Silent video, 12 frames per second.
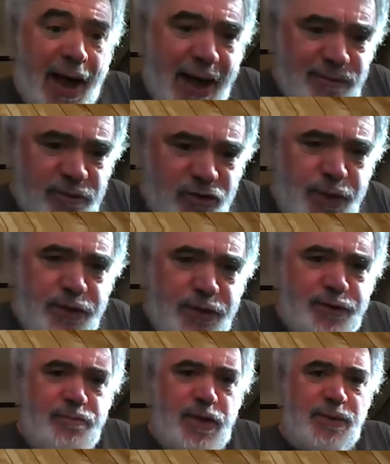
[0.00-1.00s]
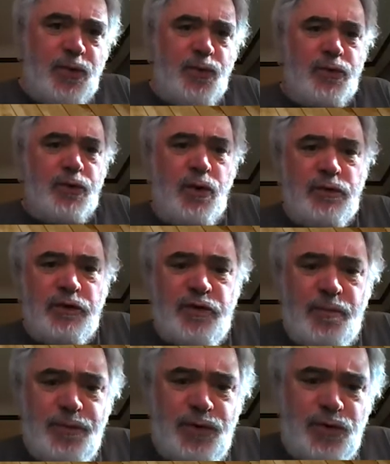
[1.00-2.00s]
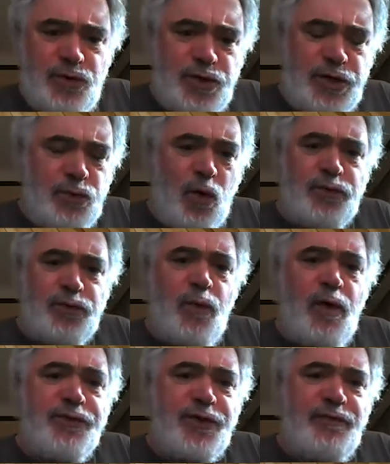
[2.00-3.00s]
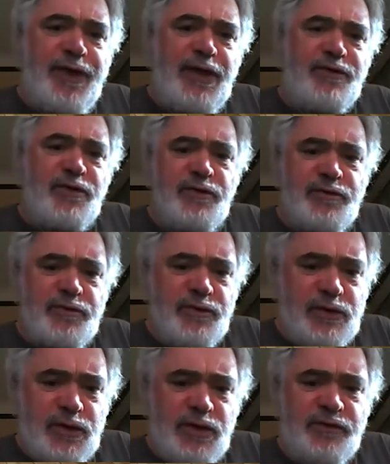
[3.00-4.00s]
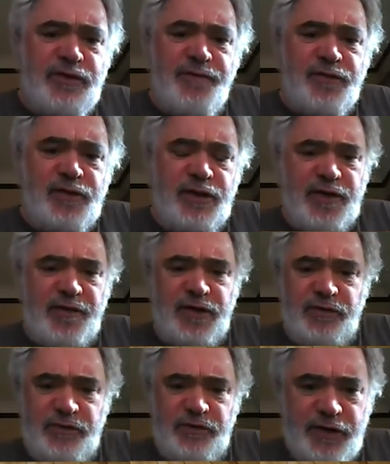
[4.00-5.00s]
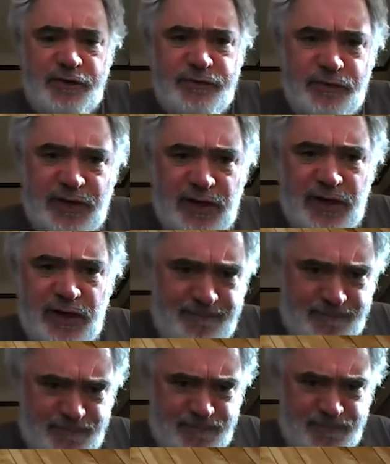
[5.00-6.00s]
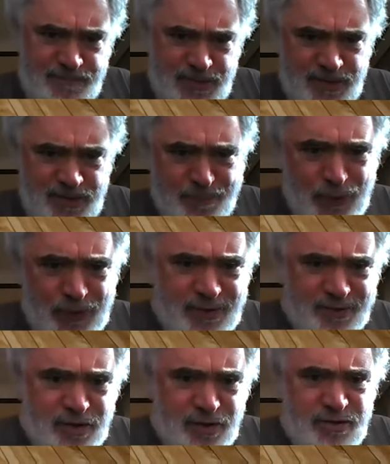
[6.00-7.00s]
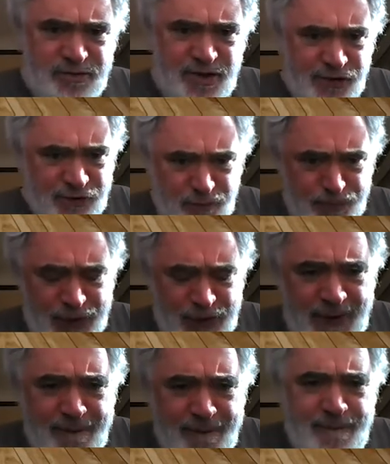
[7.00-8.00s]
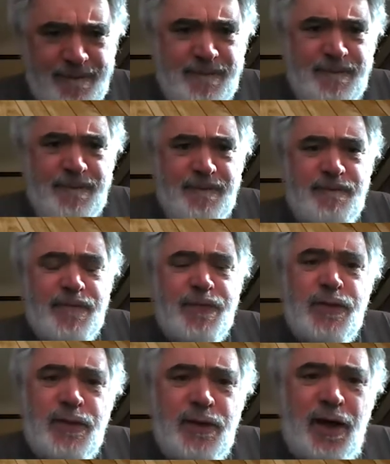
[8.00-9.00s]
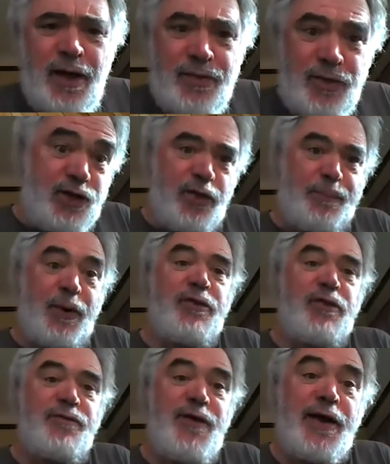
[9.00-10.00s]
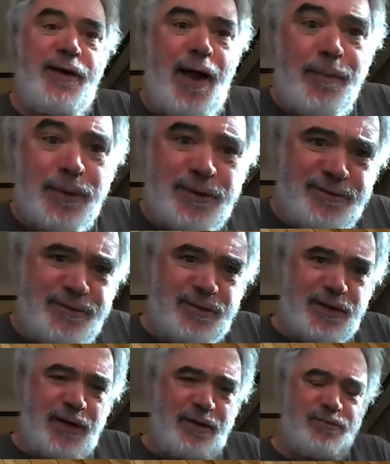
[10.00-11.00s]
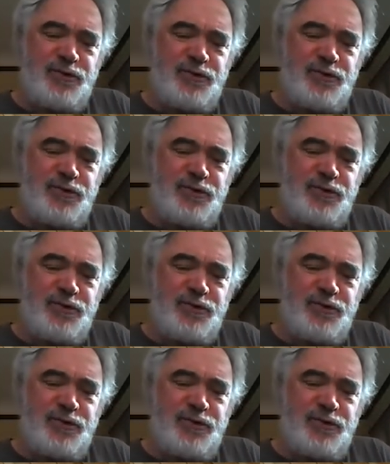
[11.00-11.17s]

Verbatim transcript: Adam Smith, maybe known to some of you, he wrote The Wealth of Nations in 1776. Um, the book is considered to be, uh, you know, the birth of economics, um,